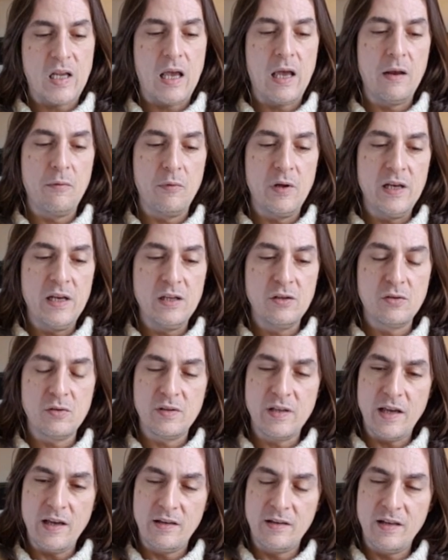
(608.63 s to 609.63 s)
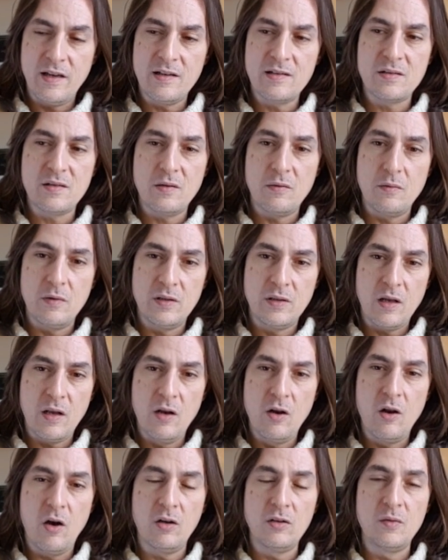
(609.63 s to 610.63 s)
And we need to take things with a
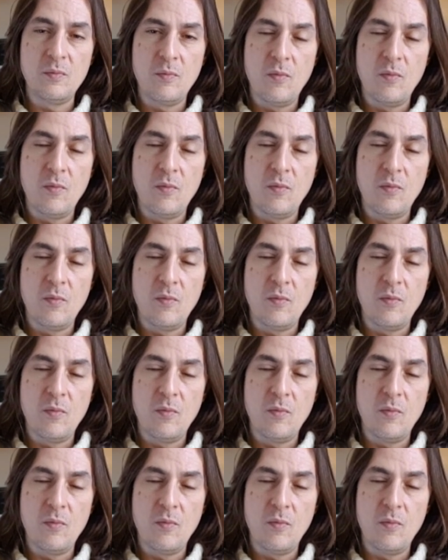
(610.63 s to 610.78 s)
lot